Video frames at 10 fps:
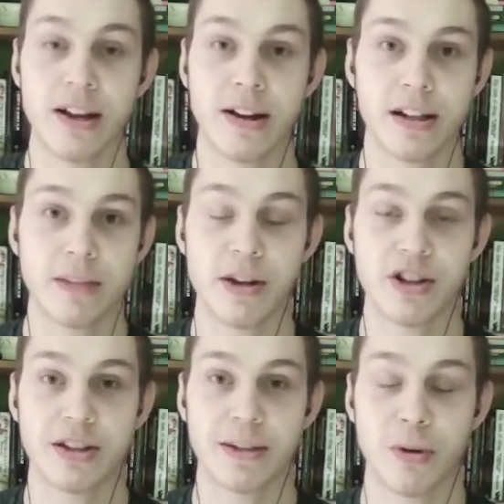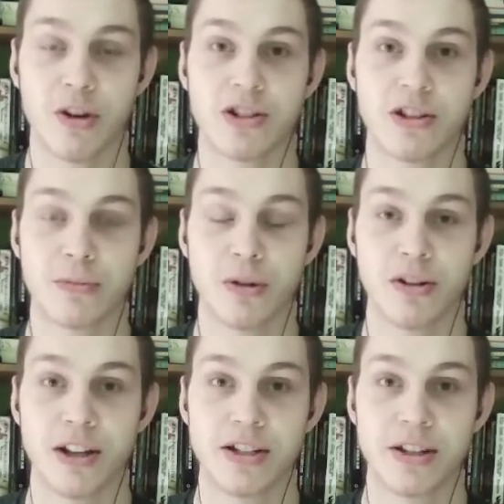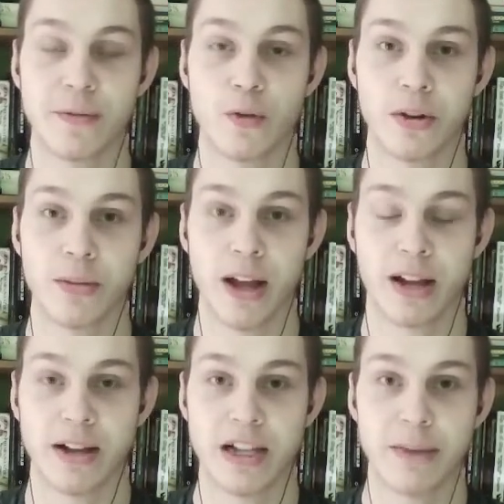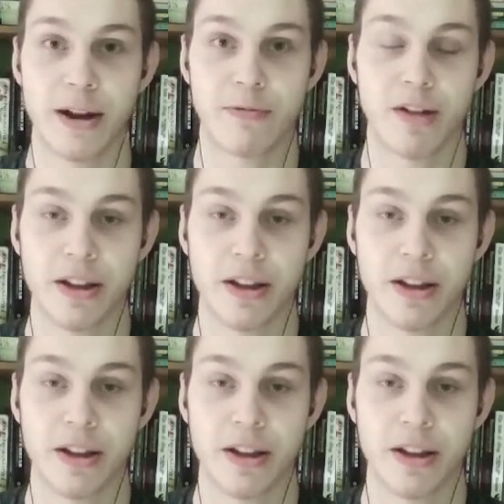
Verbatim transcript: Not to mention that the person they're protesting for the Black Lives Matter rally in